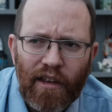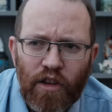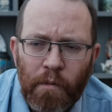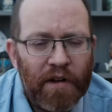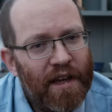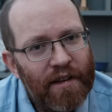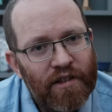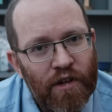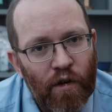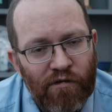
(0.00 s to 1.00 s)
you put it
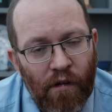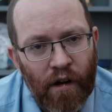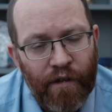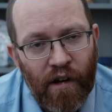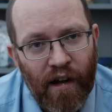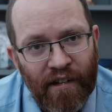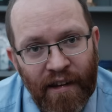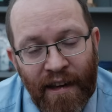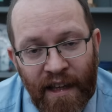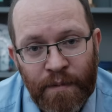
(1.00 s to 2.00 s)
into either an
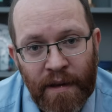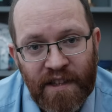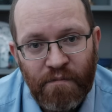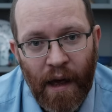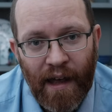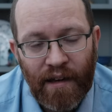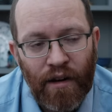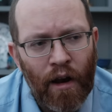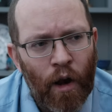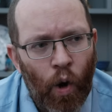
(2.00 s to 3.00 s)
inexpensive
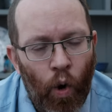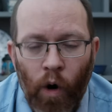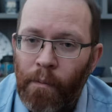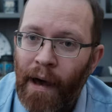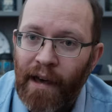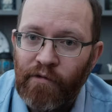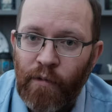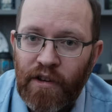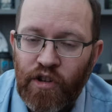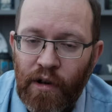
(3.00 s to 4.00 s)
pen or a pen
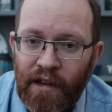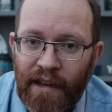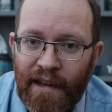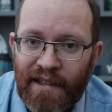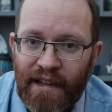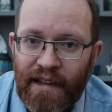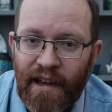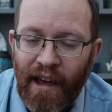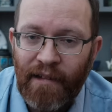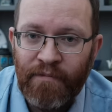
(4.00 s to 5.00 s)
which you can easily
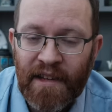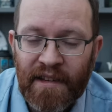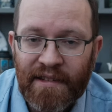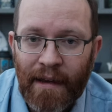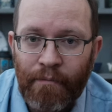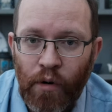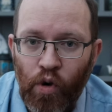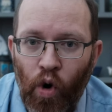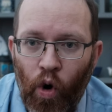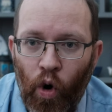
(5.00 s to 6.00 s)
um,
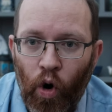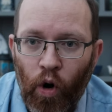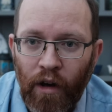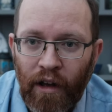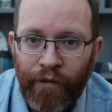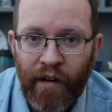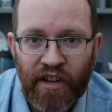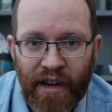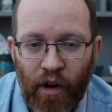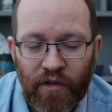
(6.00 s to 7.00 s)
disassemble or
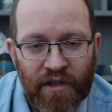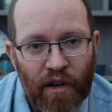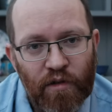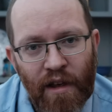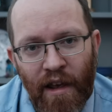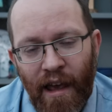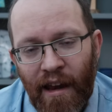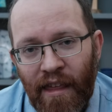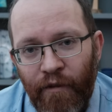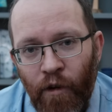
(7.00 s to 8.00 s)
flash out. So
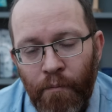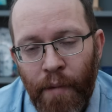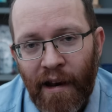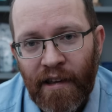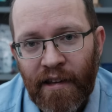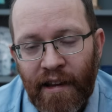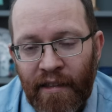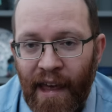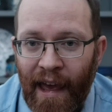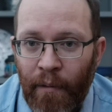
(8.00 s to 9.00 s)
anything from Pelikan in
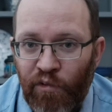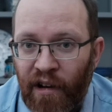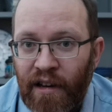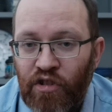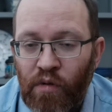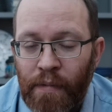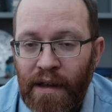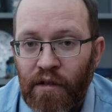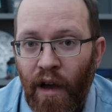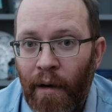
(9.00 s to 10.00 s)
their M range would
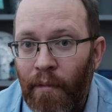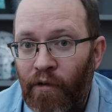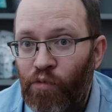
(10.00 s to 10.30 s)
be um,